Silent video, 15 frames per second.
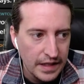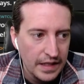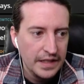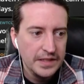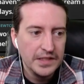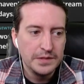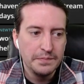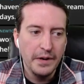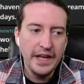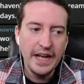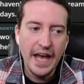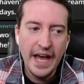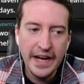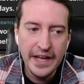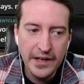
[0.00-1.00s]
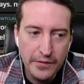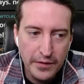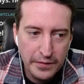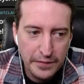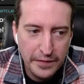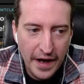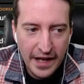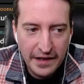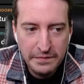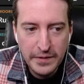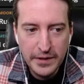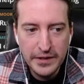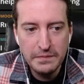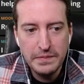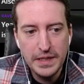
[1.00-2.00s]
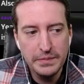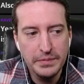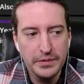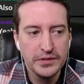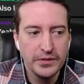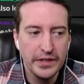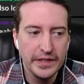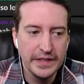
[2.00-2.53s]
Despite adding over 5 million people during